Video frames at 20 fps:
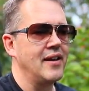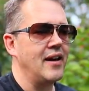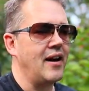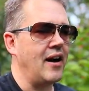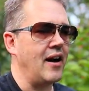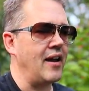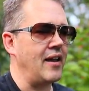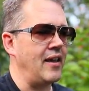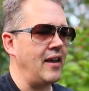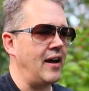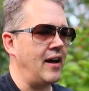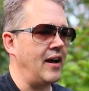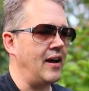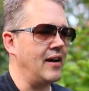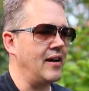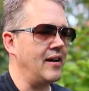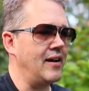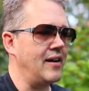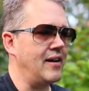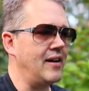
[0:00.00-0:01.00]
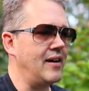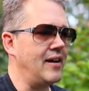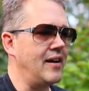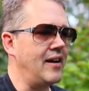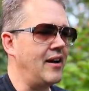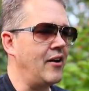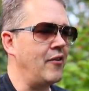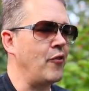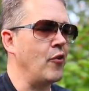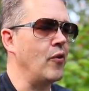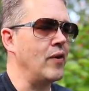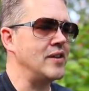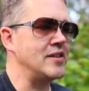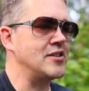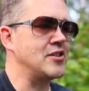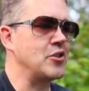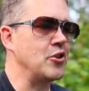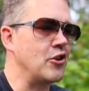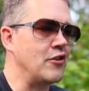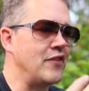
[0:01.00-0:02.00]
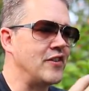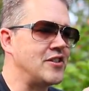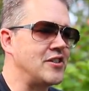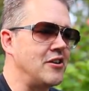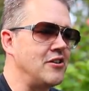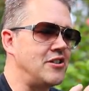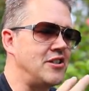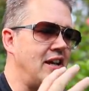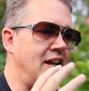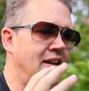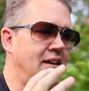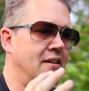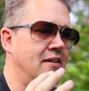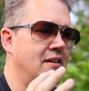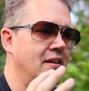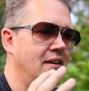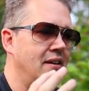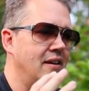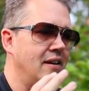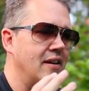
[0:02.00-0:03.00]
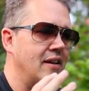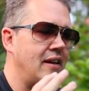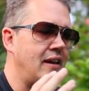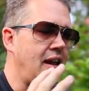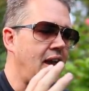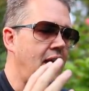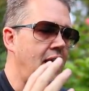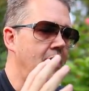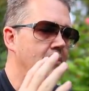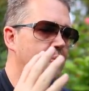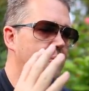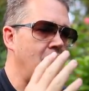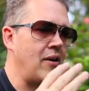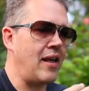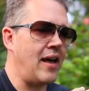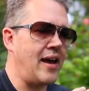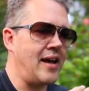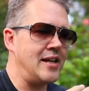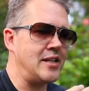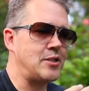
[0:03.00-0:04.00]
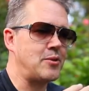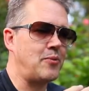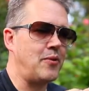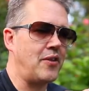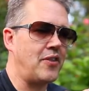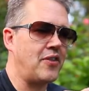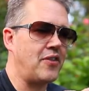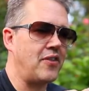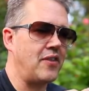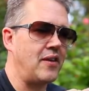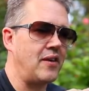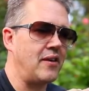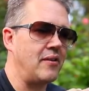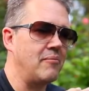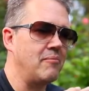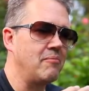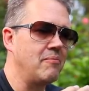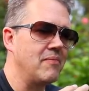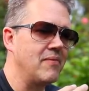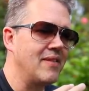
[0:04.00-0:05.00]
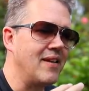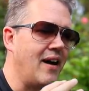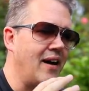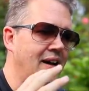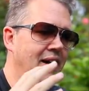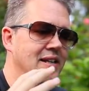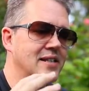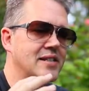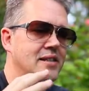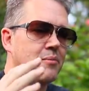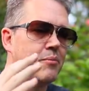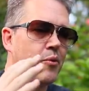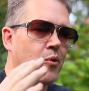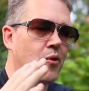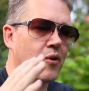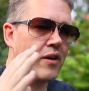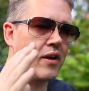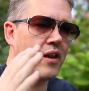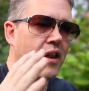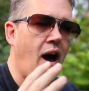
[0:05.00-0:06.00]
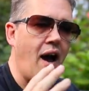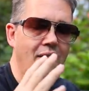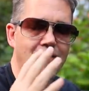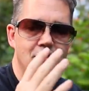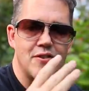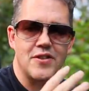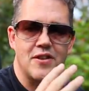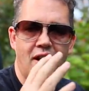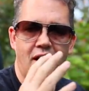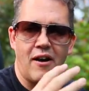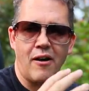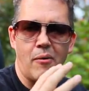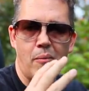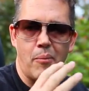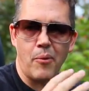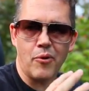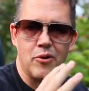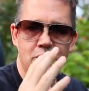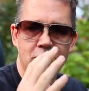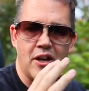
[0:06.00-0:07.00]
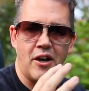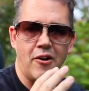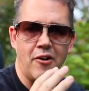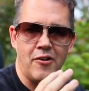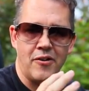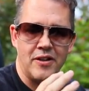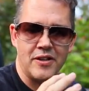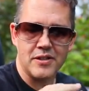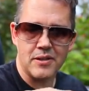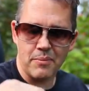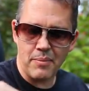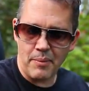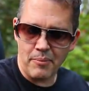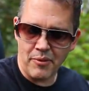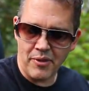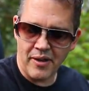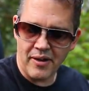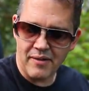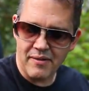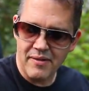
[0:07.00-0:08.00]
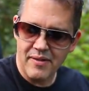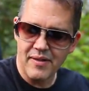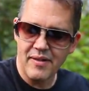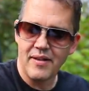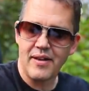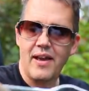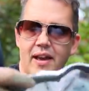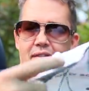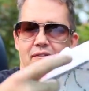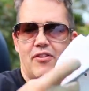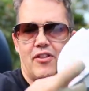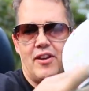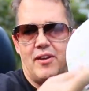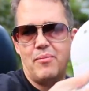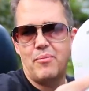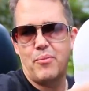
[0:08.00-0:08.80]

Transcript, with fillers: I, uh, I've always sort of associated cabriolets with the, I guess, the more lifestyle Porsche owners, the people that have the